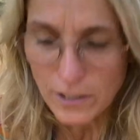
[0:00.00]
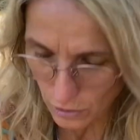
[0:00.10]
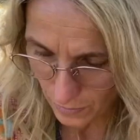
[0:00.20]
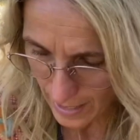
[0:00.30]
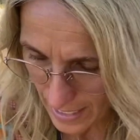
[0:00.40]

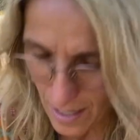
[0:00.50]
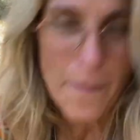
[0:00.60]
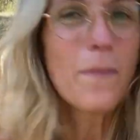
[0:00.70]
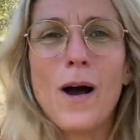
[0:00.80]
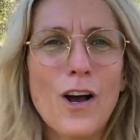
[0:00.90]
create a
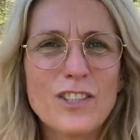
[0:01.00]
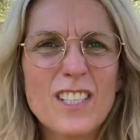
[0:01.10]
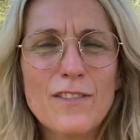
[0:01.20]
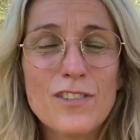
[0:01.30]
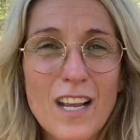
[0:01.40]

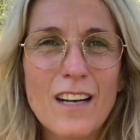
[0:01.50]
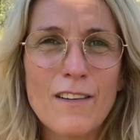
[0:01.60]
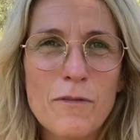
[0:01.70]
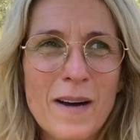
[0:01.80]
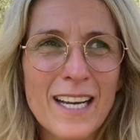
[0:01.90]
positive state
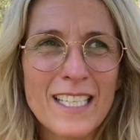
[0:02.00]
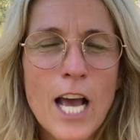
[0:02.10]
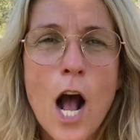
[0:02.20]
of mind,